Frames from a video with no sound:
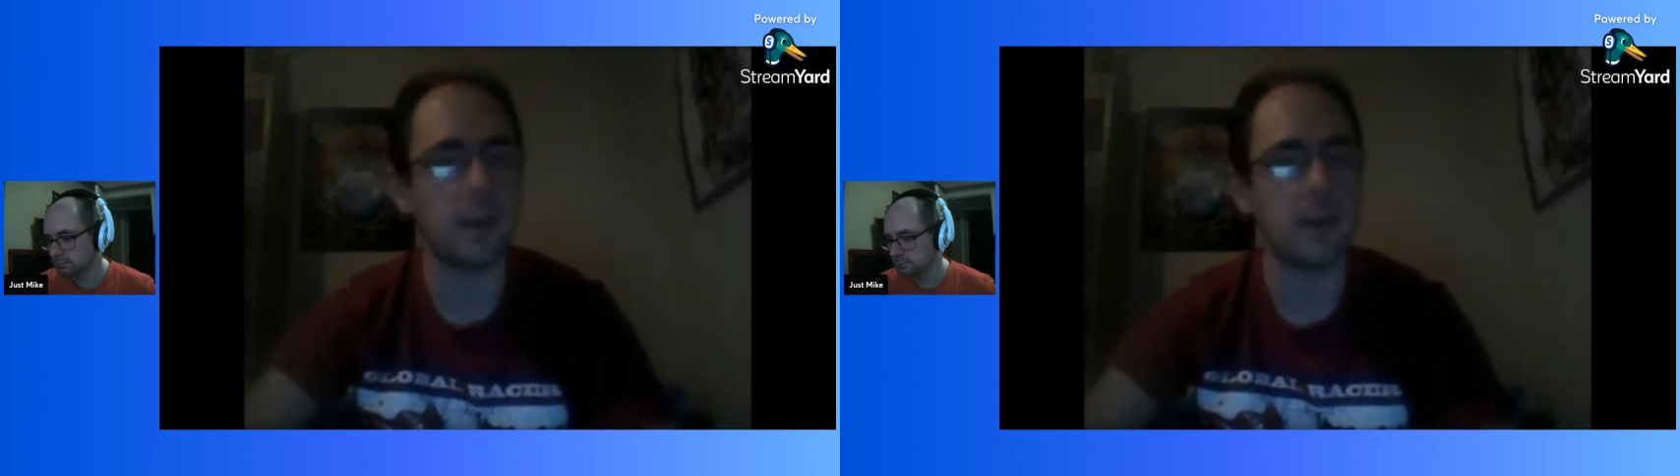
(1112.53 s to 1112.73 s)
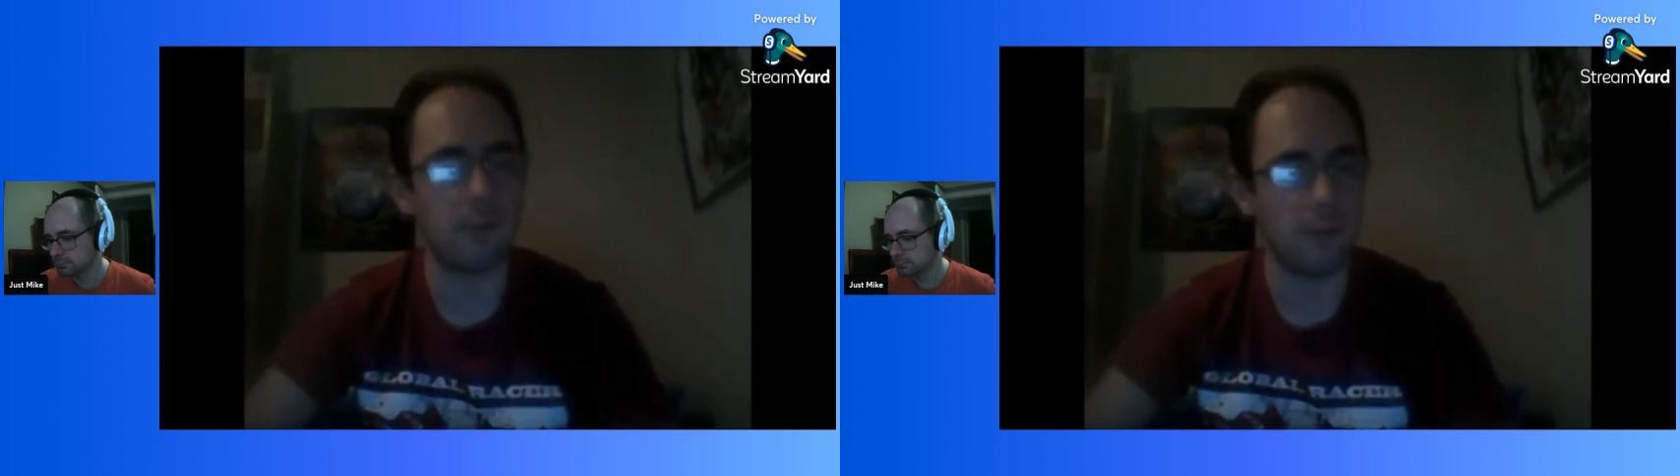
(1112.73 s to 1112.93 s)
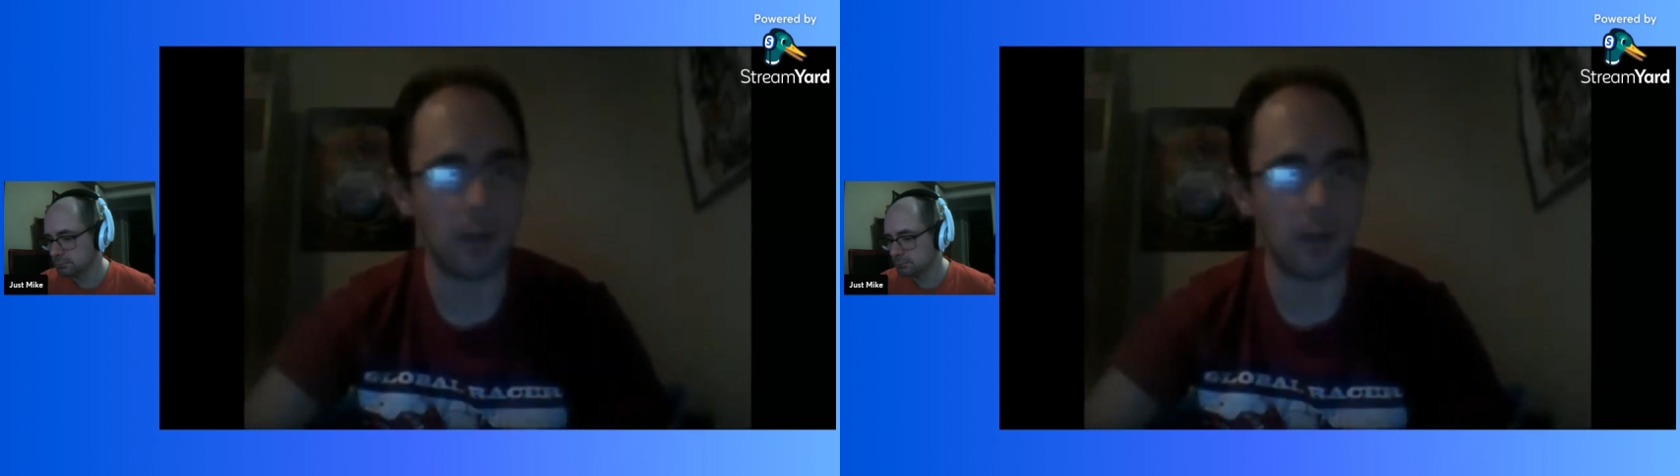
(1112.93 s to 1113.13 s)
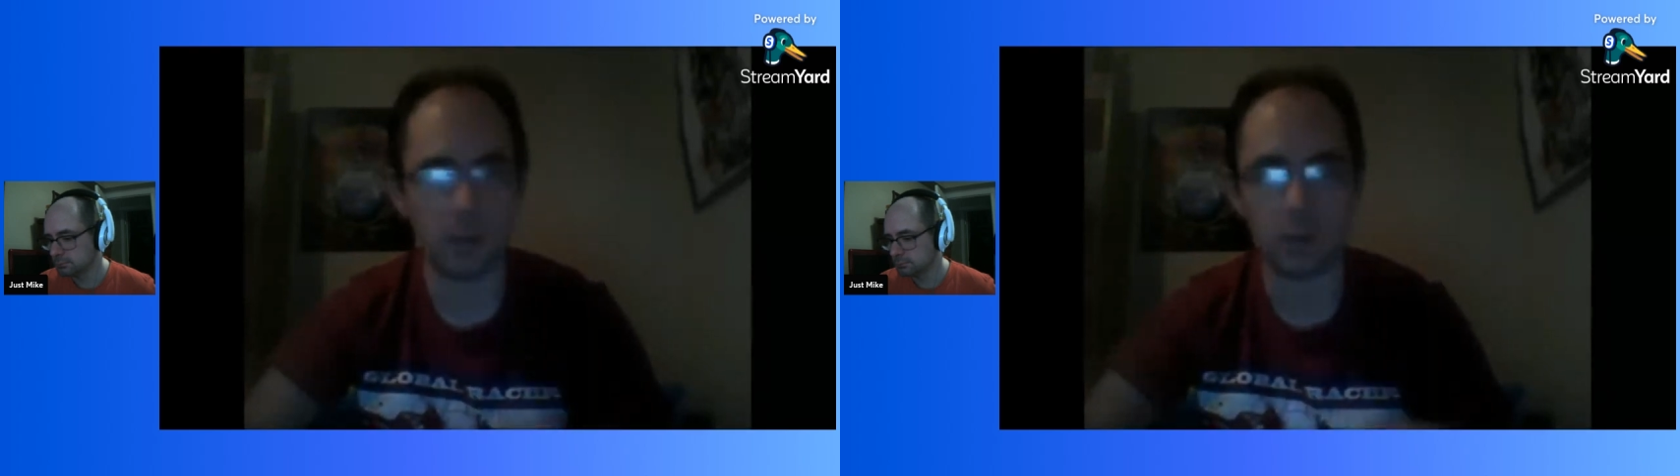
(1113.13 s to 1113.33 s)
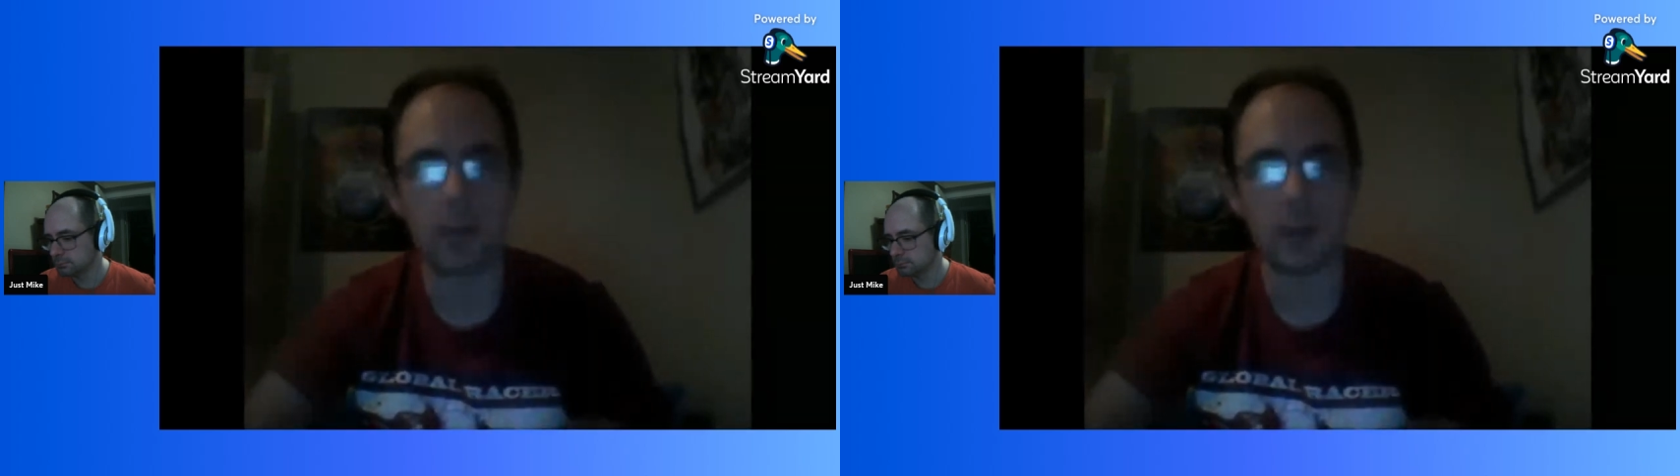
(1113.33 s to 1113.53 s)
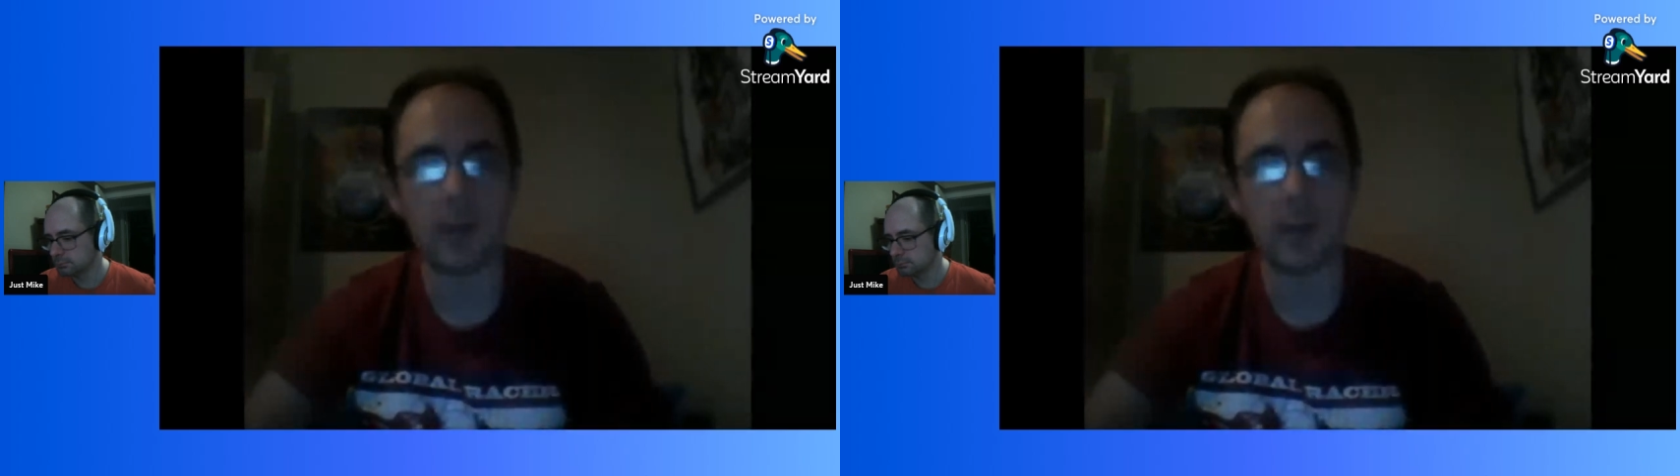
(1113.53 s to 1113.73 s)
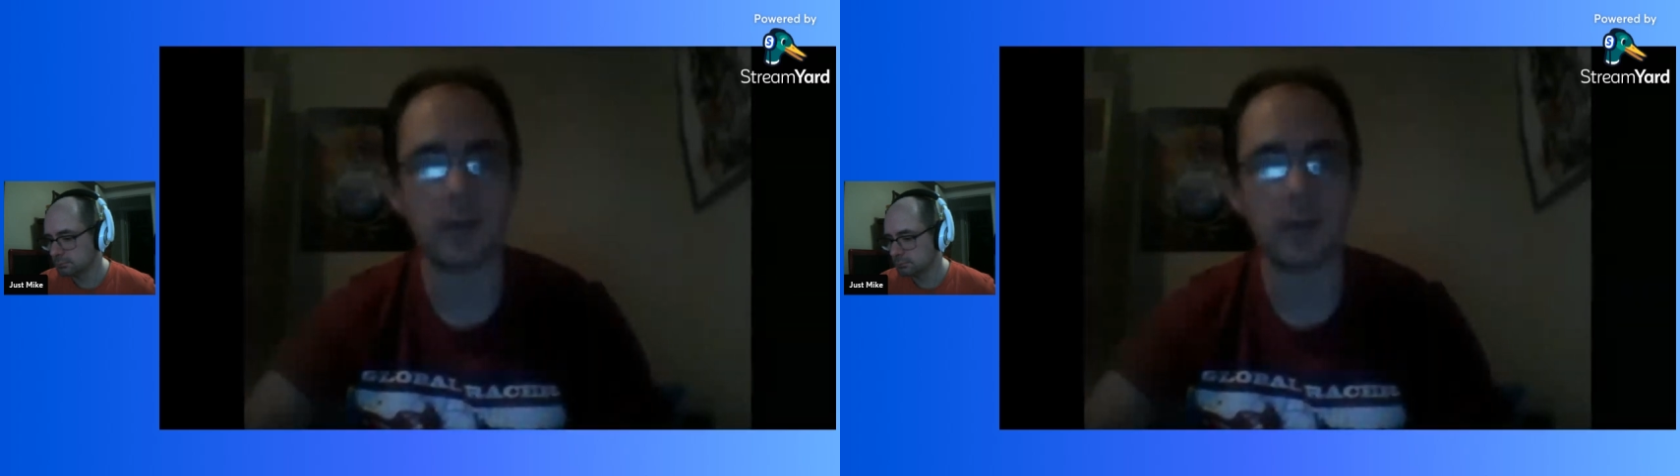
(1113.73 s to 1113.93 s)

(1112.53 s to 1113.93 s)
It felt like